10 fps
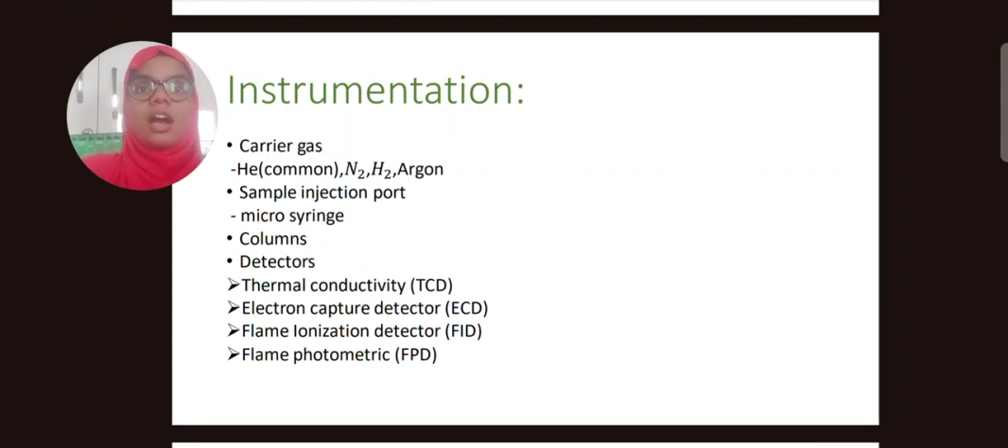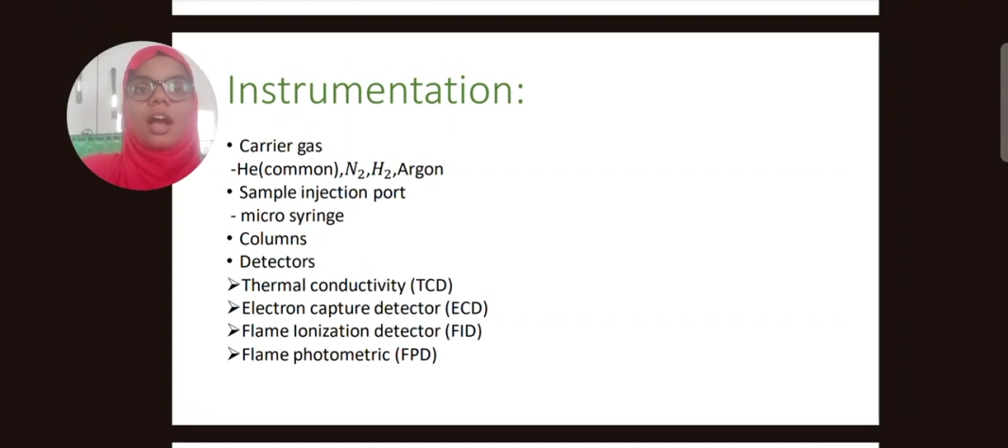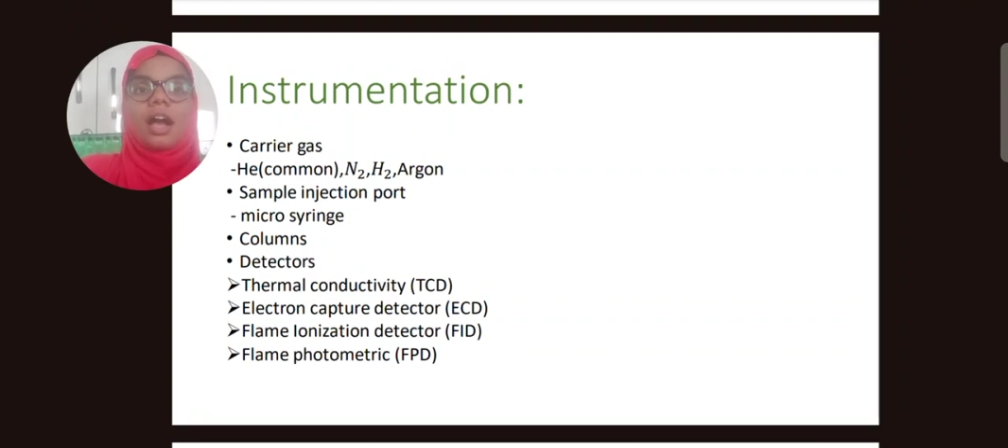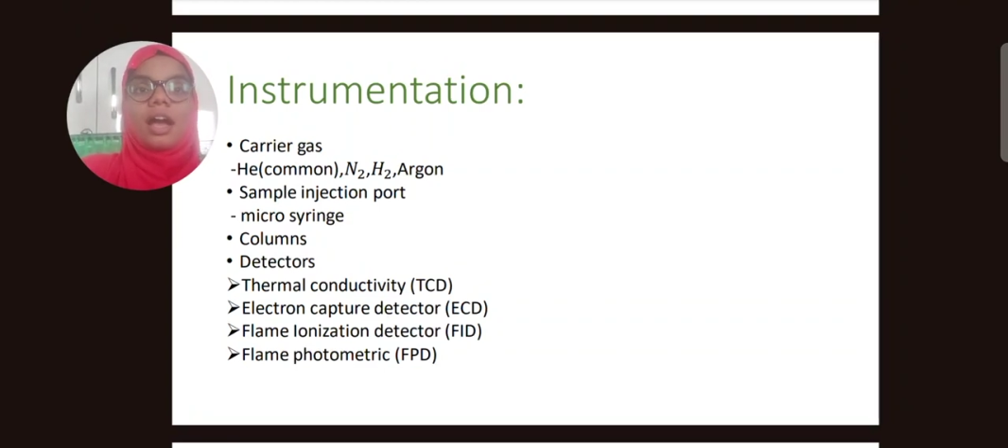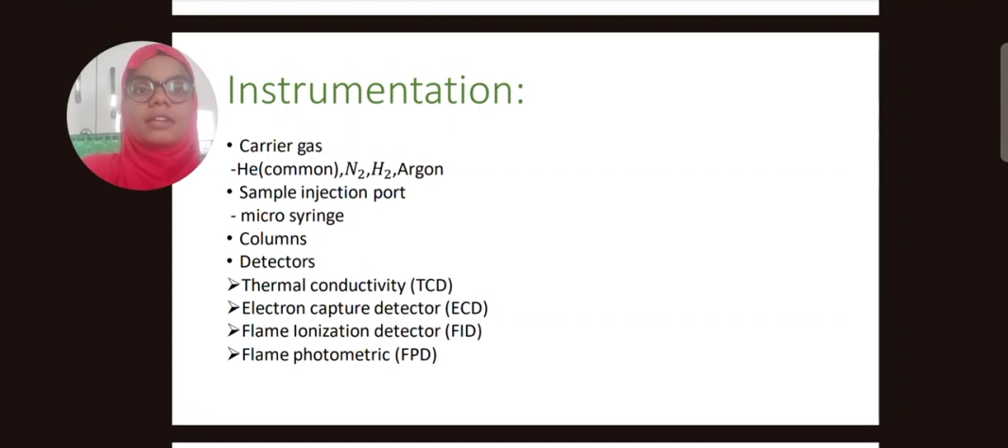
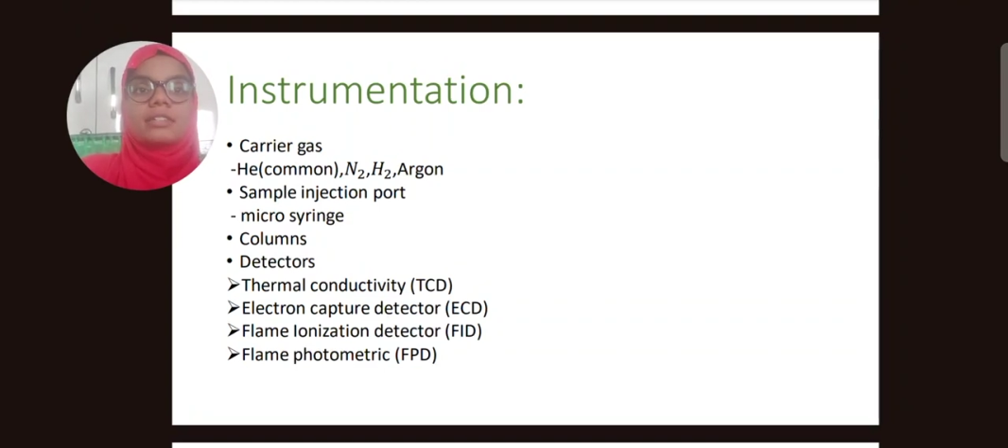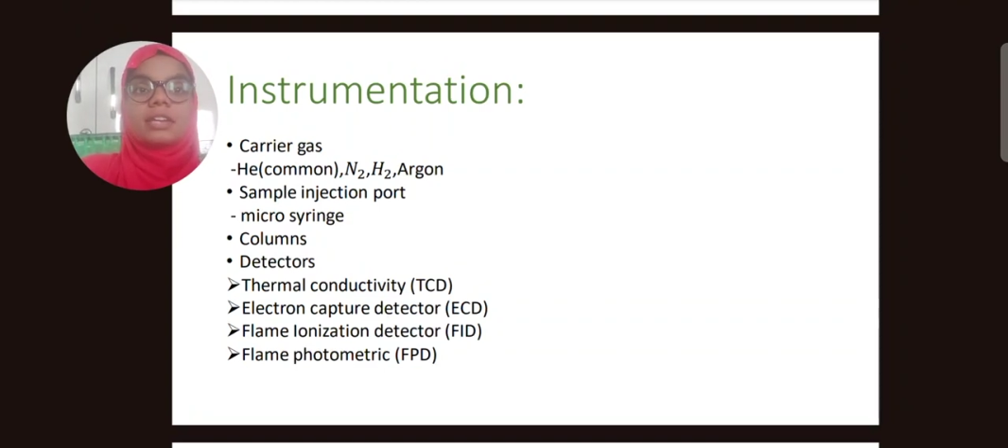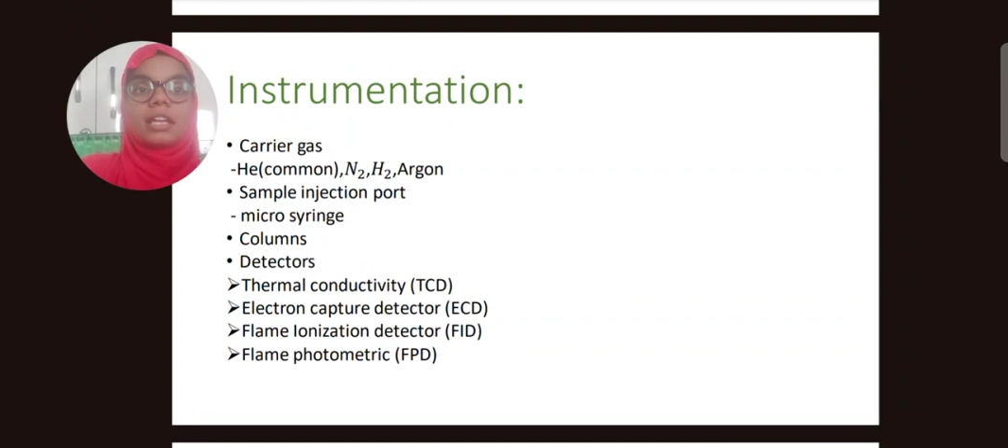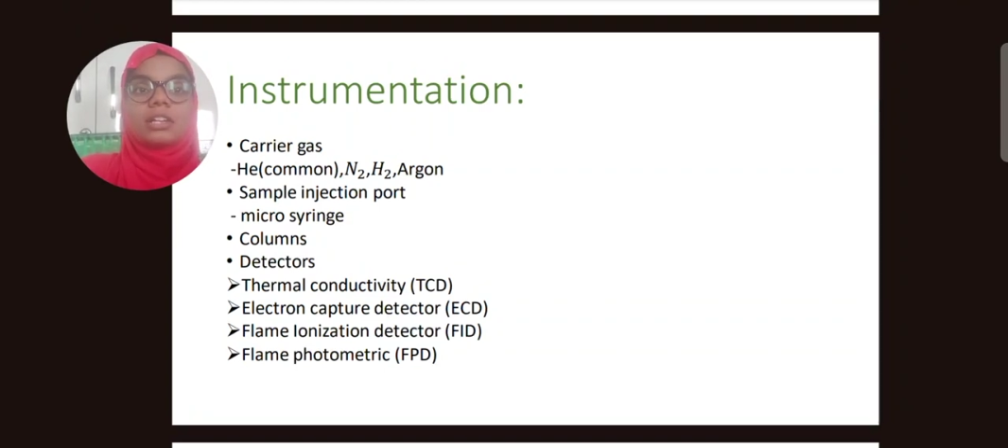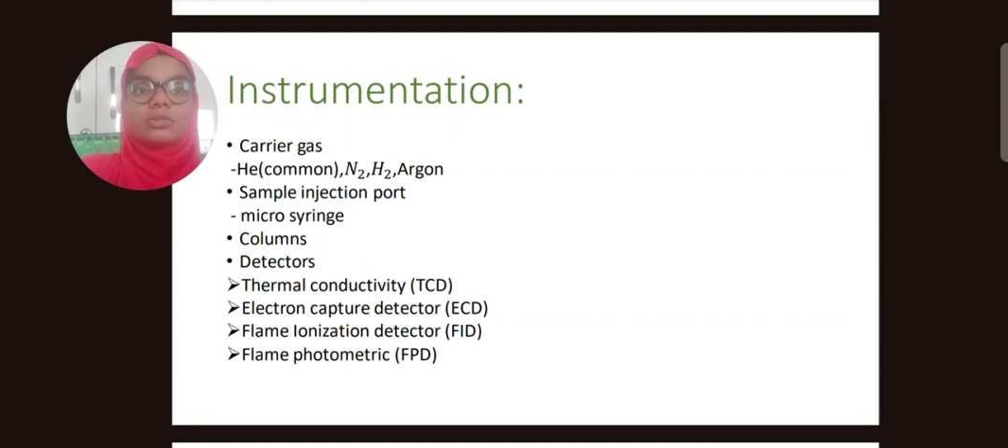and
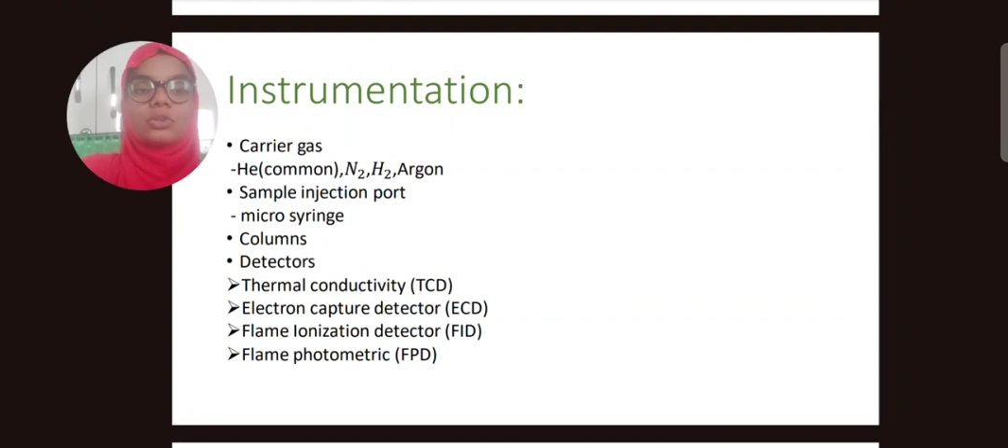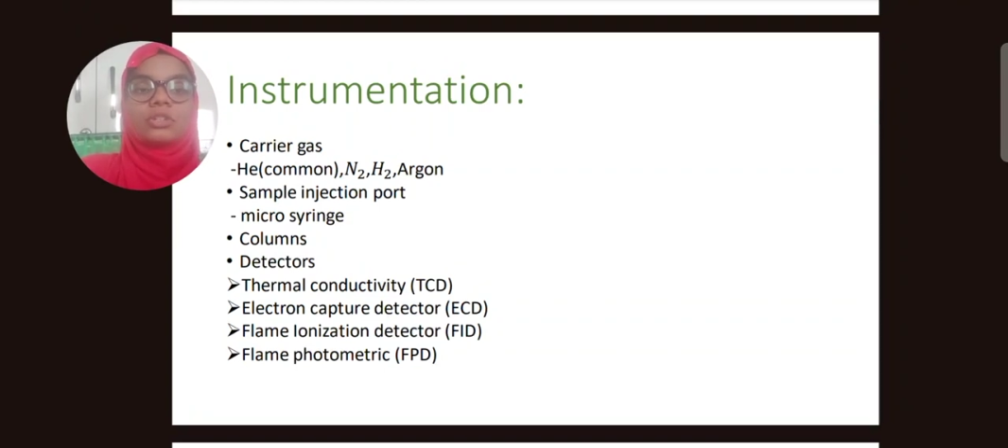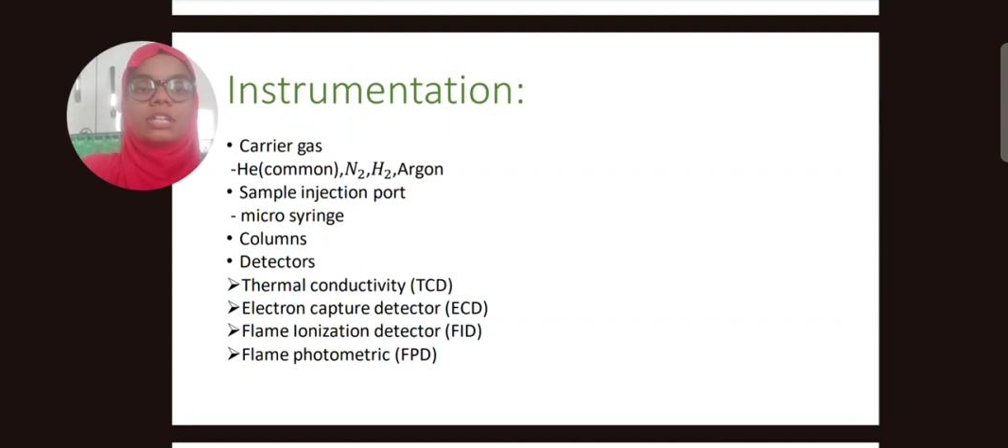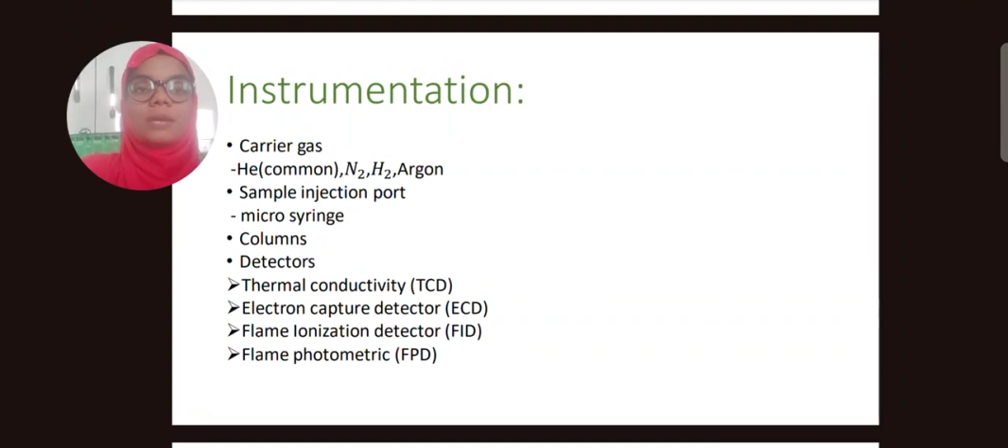electron capture